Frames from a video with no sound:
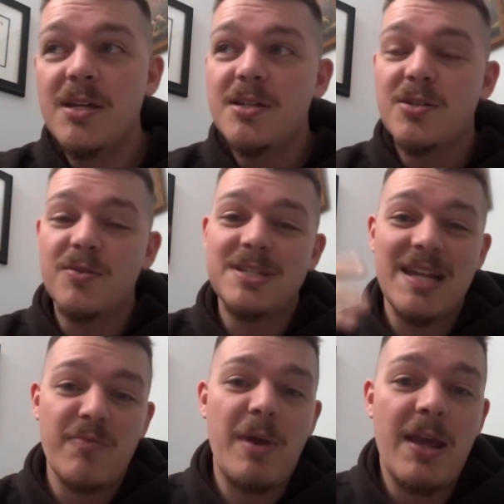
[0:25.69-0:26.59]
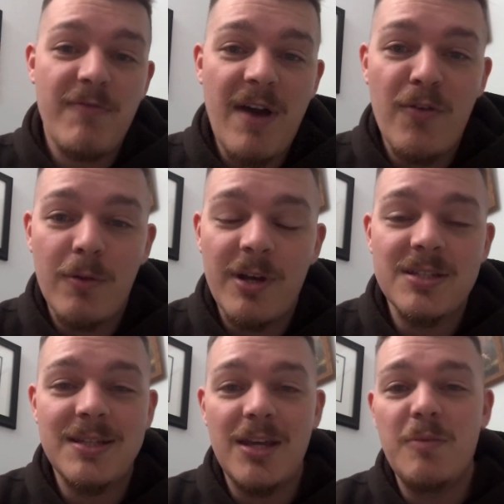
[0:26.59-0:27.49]
So instead of paying
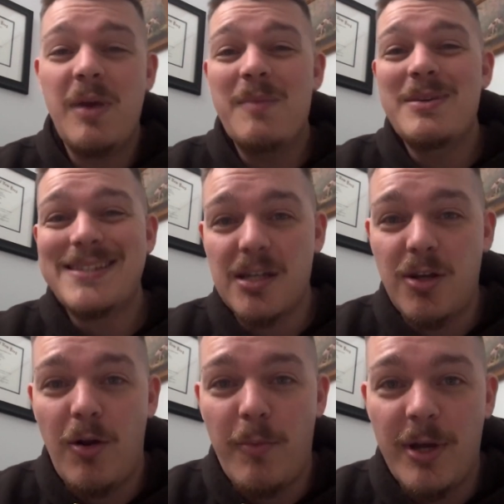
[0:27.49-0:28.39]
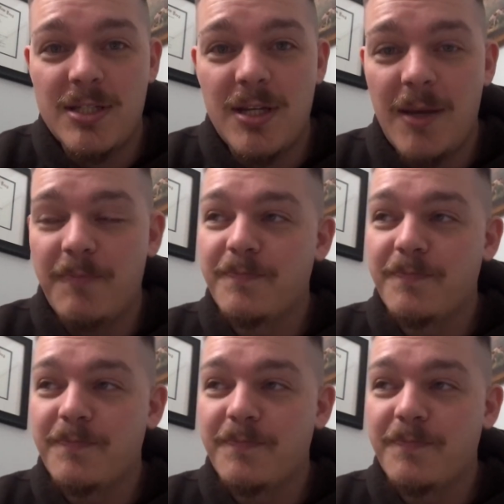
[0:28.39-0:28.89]
$500 today, you pay me $600 today.